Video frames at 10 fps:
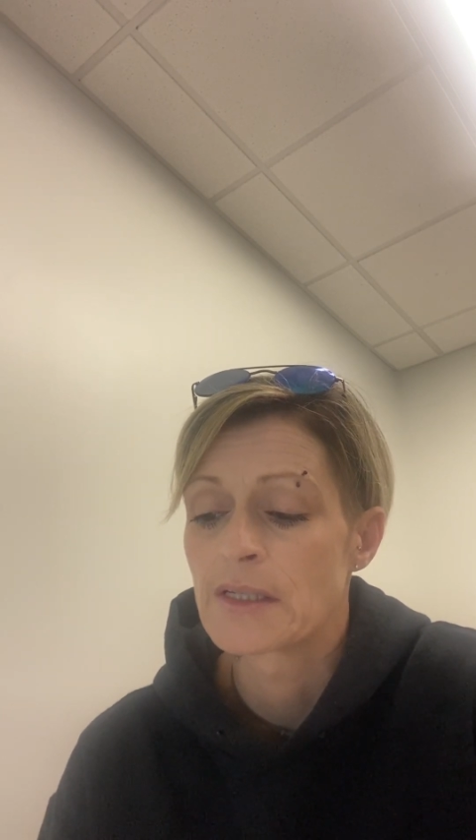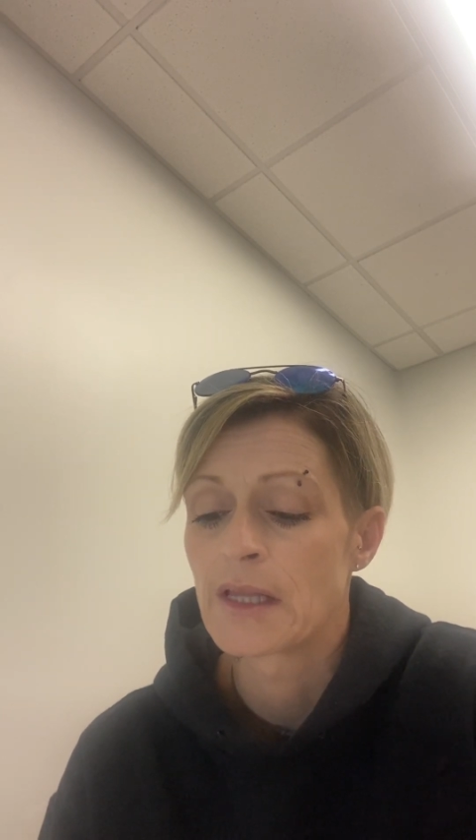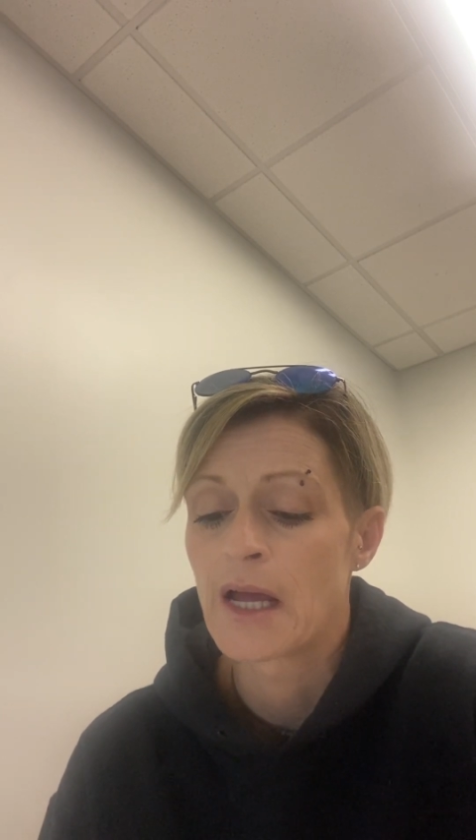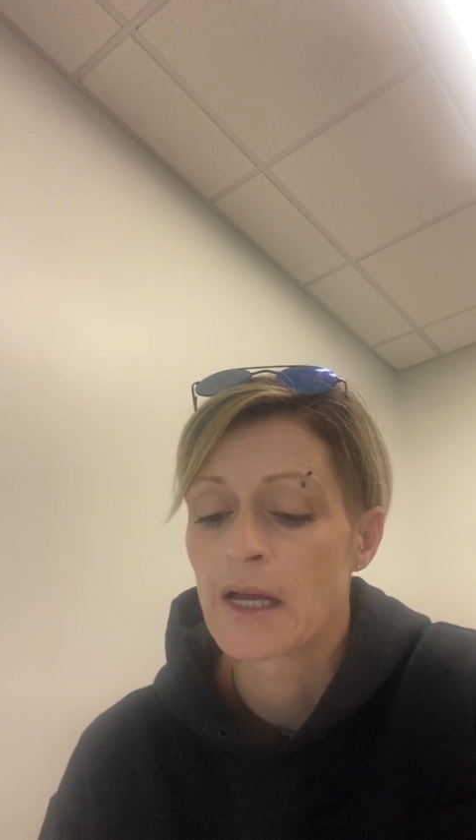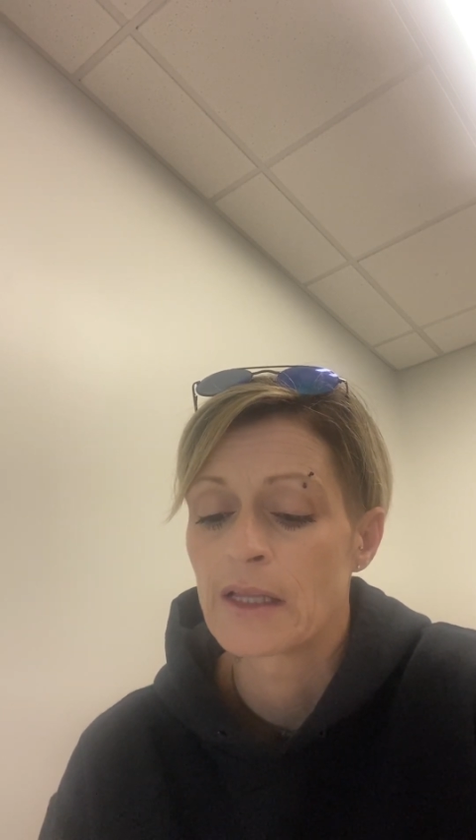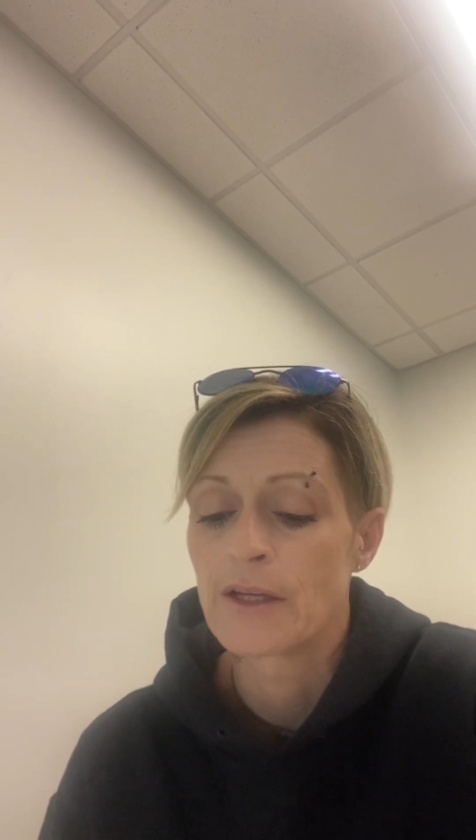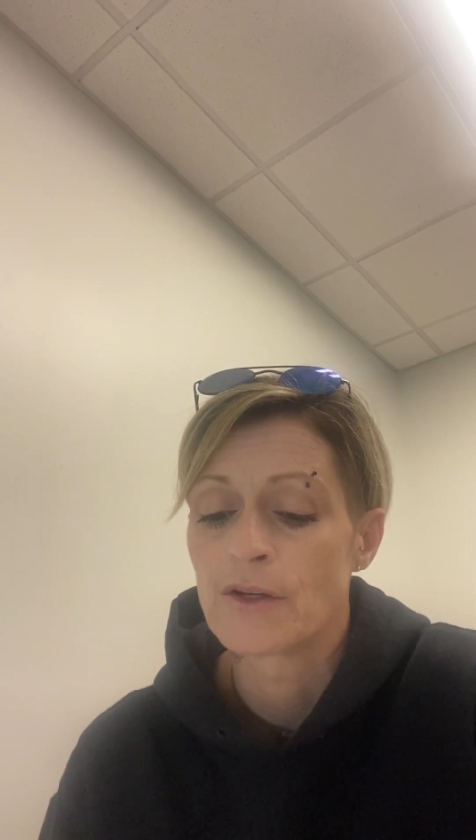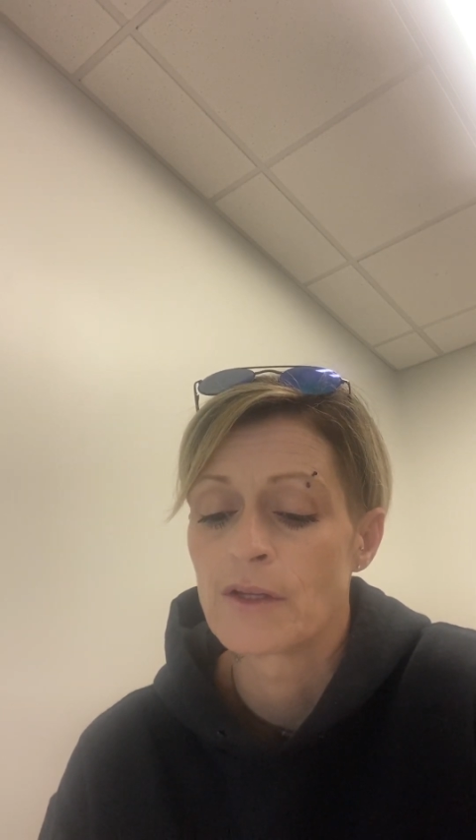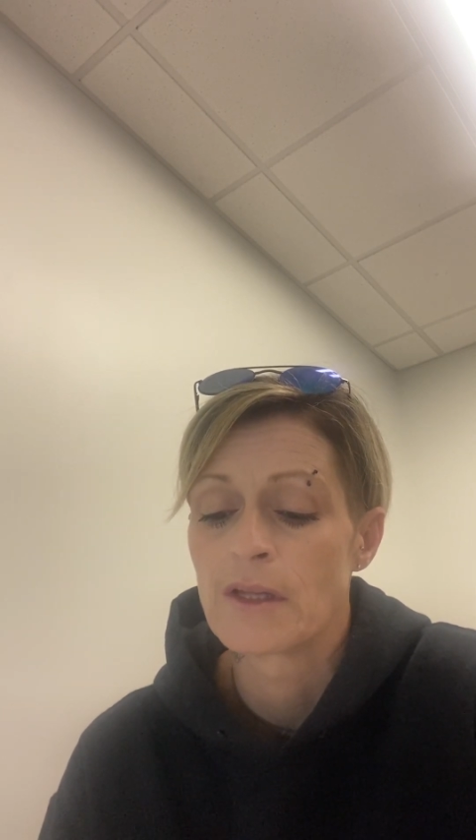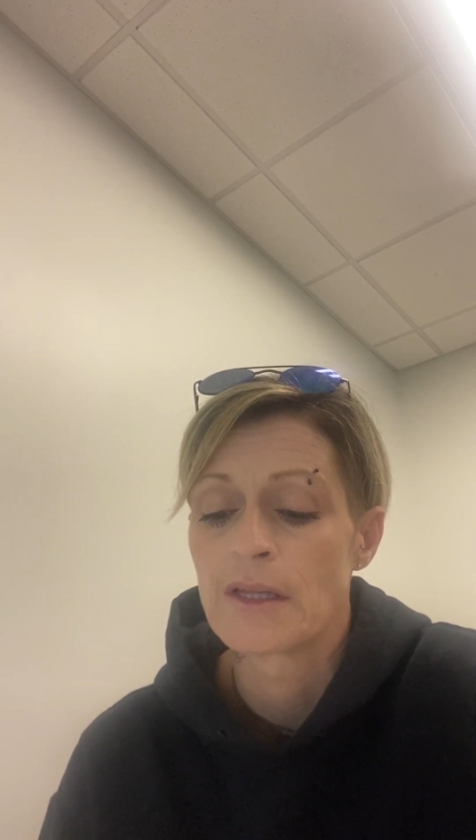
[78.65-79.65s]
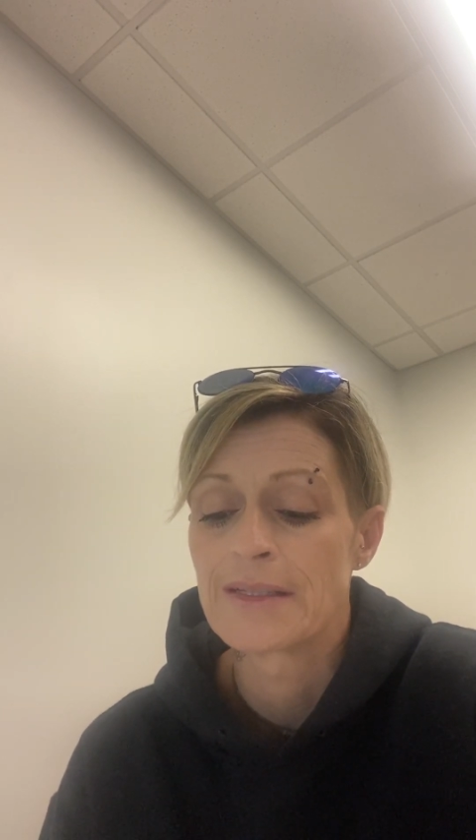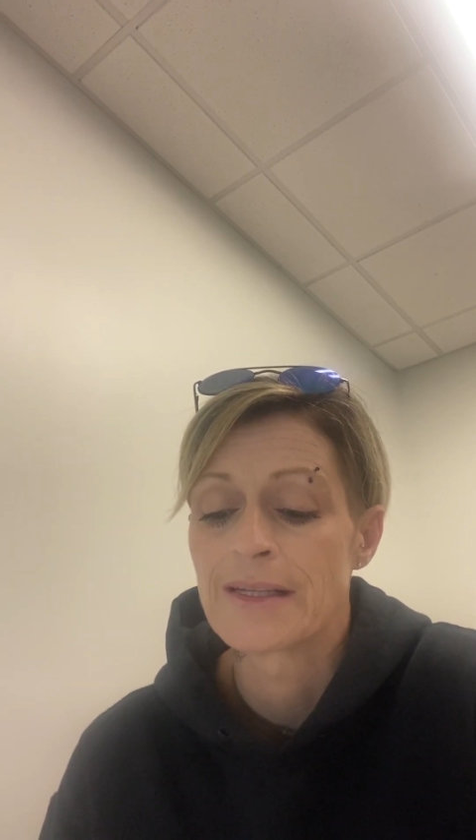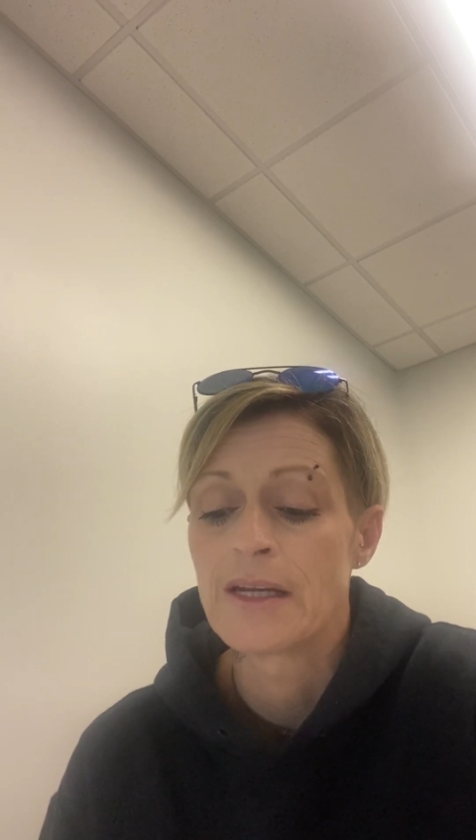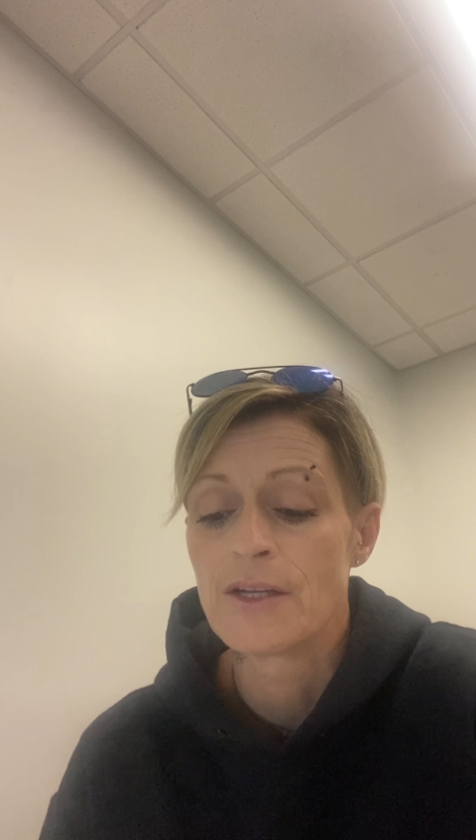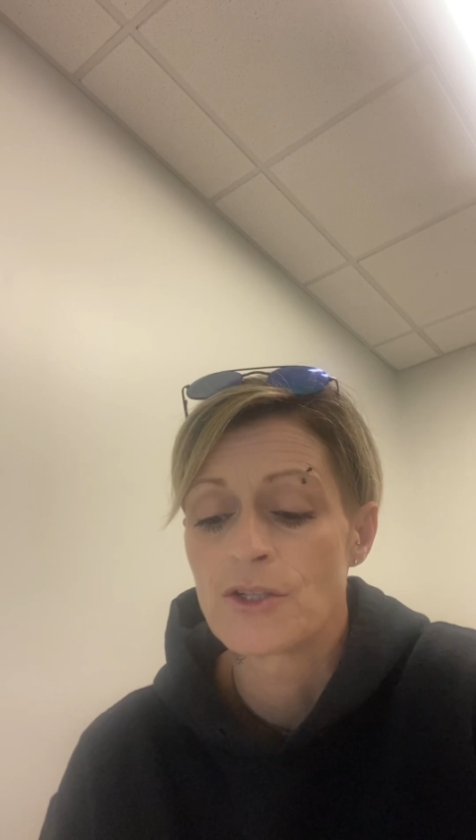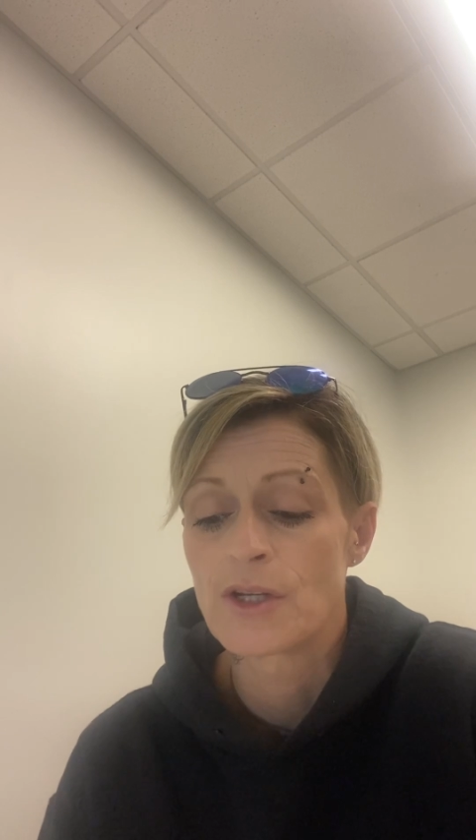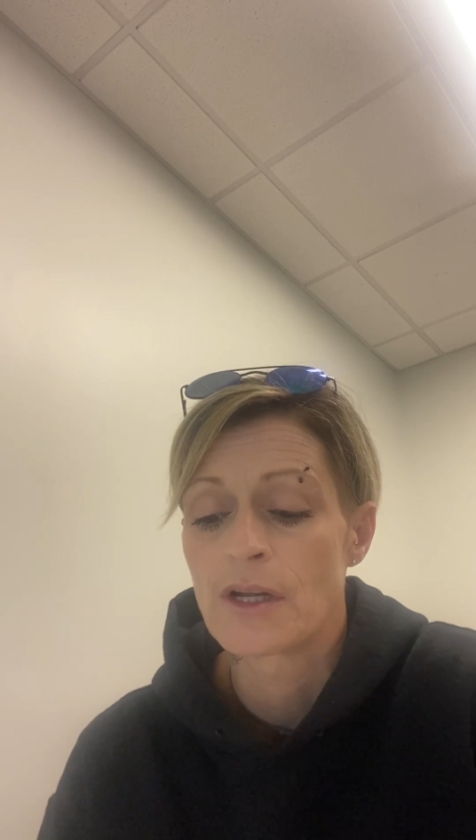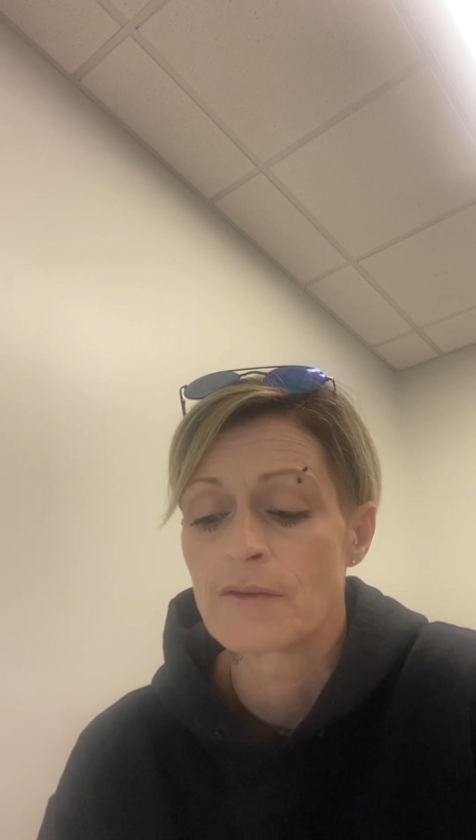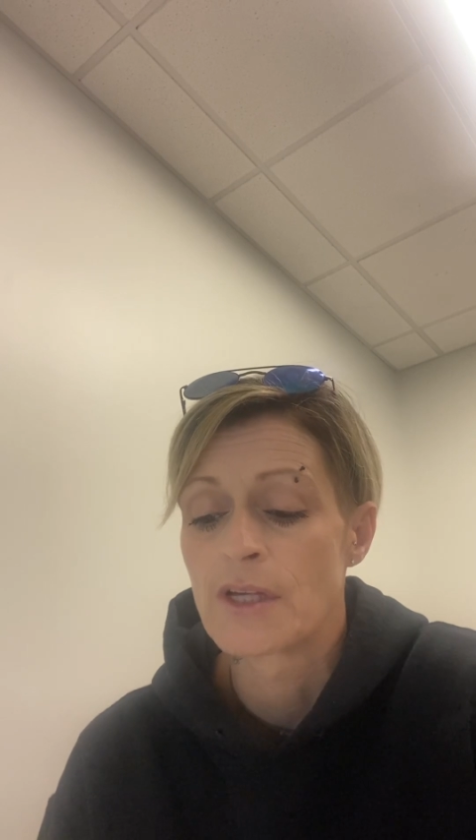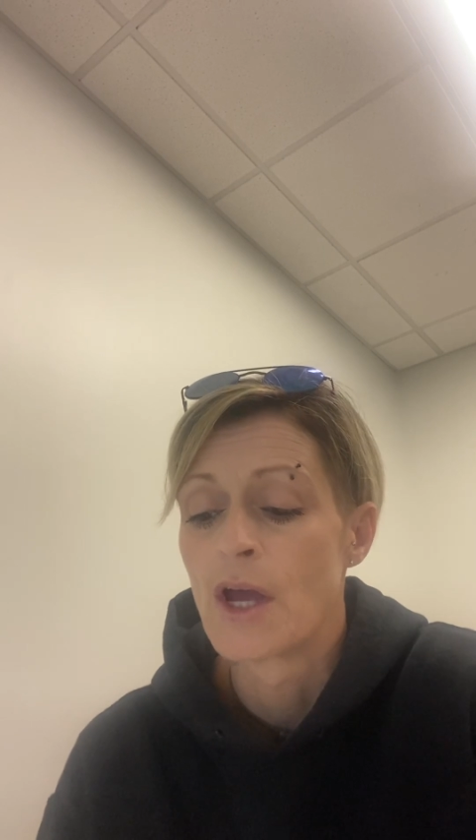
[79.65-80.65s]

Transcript: the likelihood that these initiatives